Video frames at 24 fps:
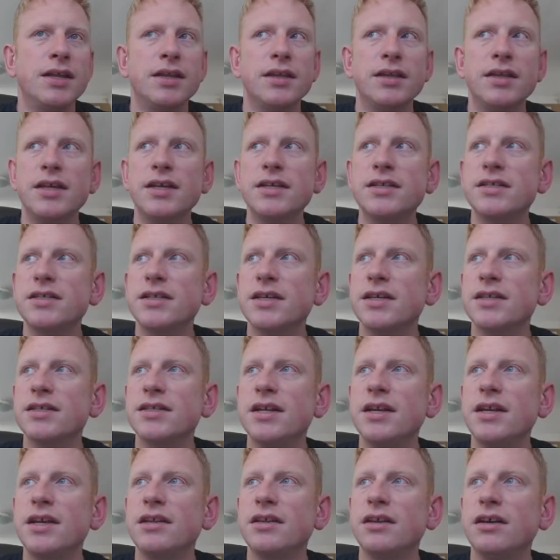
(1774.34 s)
This is
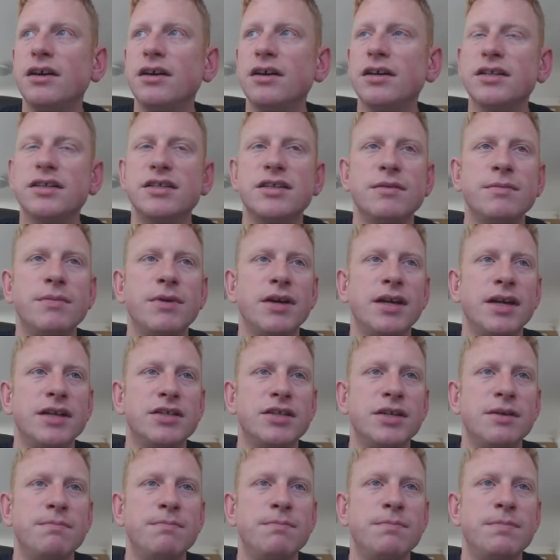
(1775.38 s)
another item I
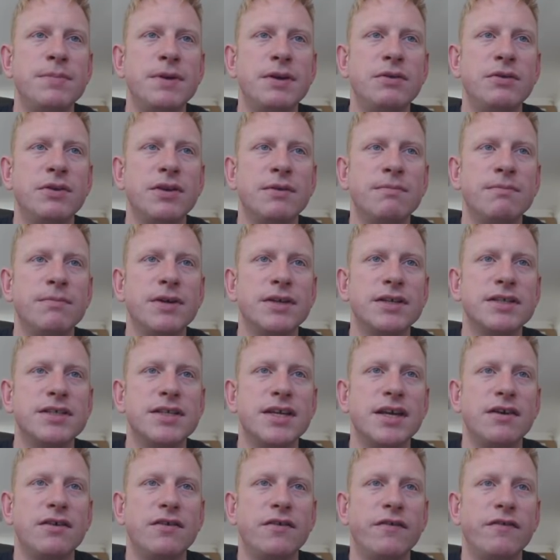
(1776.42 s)
actually build up
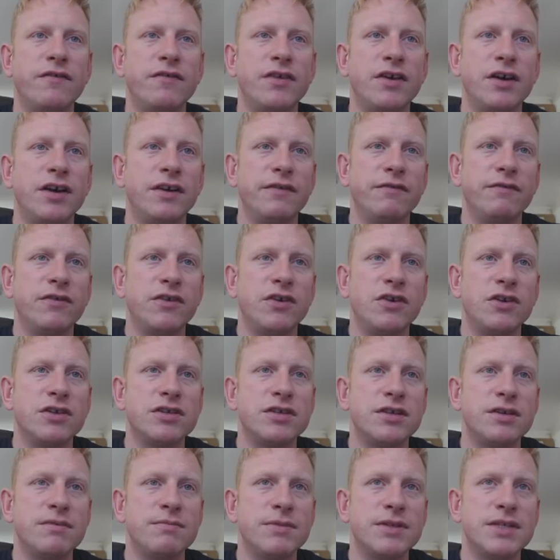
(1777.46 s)
myself. I've
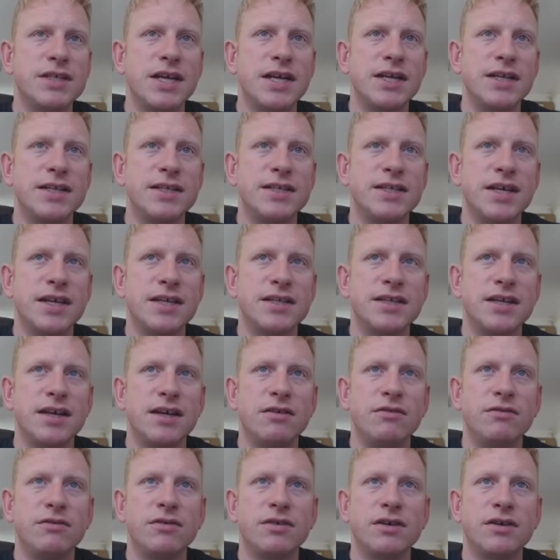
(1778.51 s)
got a Mercedes
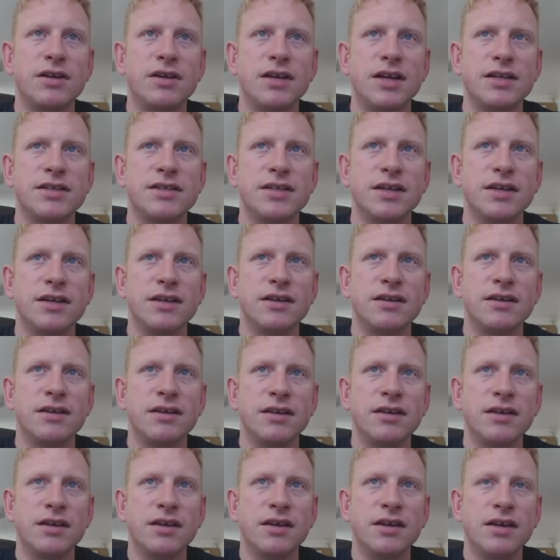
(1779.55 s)
SL Classic
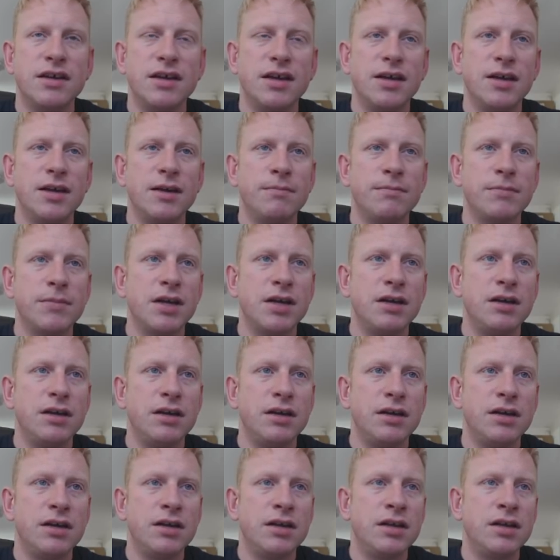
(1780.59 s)

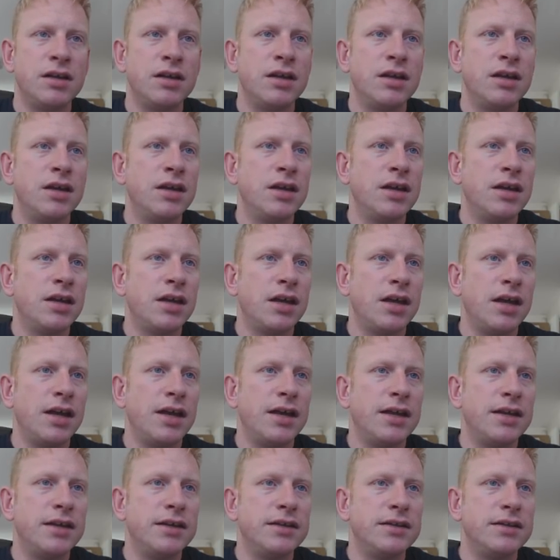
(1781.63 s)
car,
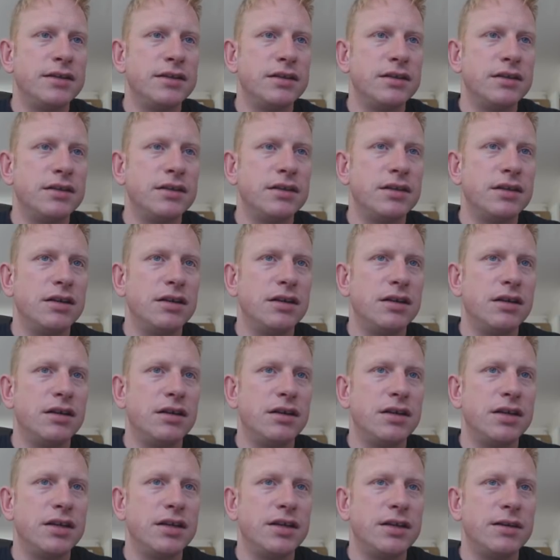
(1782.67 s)
and
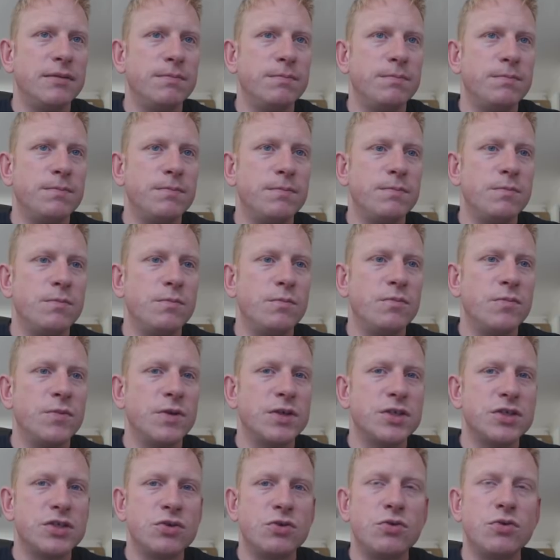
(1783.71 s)
I
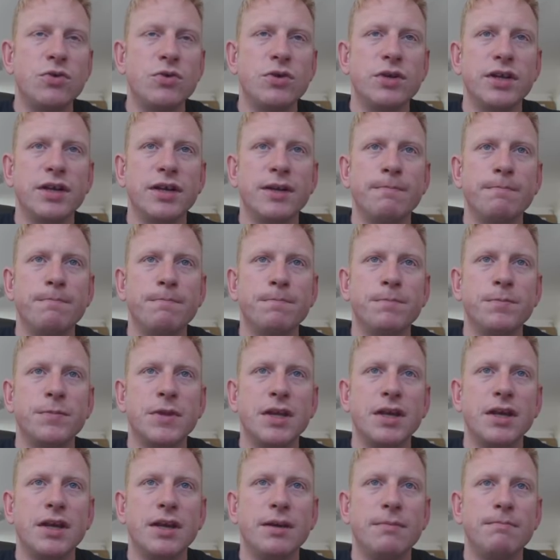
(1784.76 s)
restored it
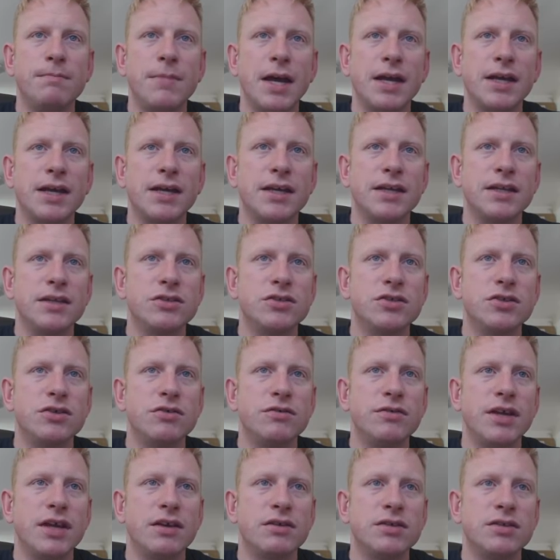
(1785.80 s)
back in
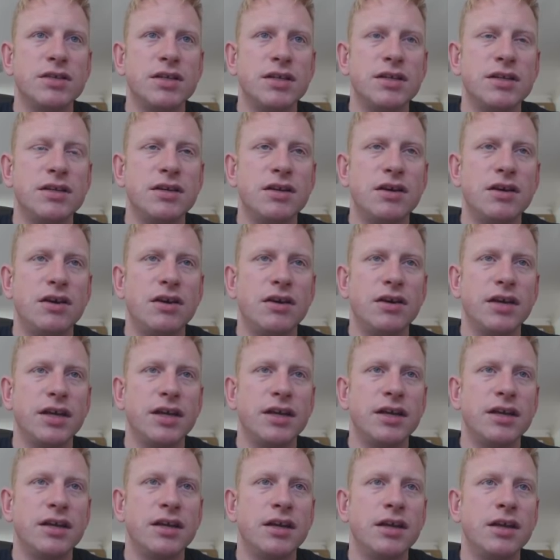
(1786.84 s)
2009.